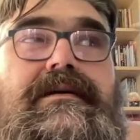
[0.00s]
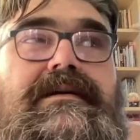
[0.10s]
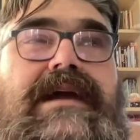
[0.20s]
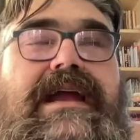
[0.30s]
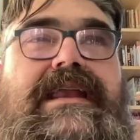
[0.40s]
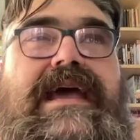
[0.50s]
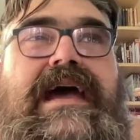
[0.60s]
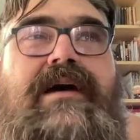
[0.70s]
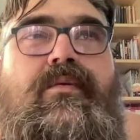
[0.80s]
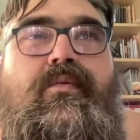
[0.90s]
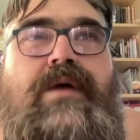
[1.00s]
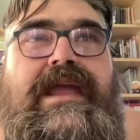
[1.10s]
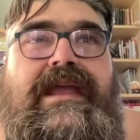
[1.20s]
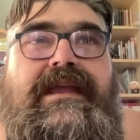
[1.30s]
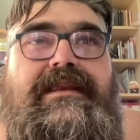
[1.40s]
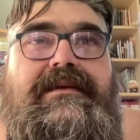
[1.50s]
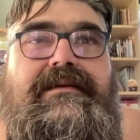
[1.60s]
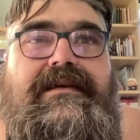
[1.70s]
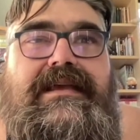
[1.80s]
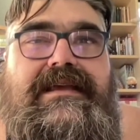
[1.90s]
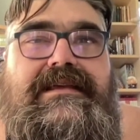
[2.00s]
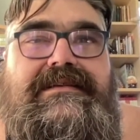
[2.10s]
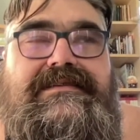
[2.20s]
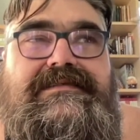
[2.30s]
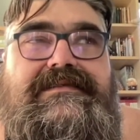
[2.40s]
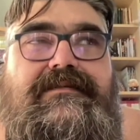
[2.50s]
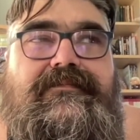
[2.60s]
kind of outweighed his